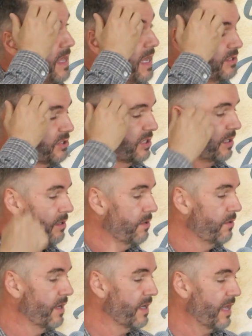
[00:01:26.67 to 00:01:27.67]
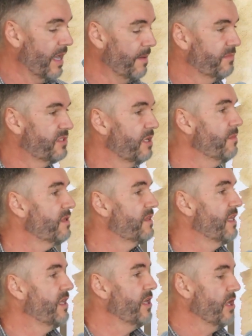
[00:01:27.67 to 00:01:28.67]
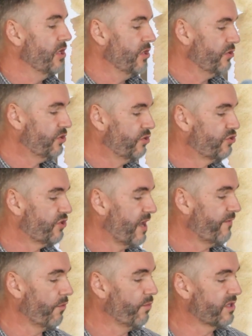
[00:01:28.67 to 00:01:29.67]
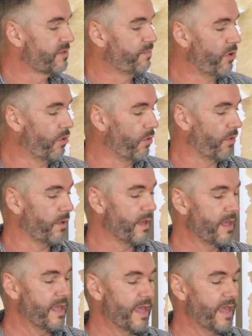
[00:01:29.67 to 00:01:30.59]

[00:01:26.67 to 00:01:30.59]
And so Timothy used to travel with Paul,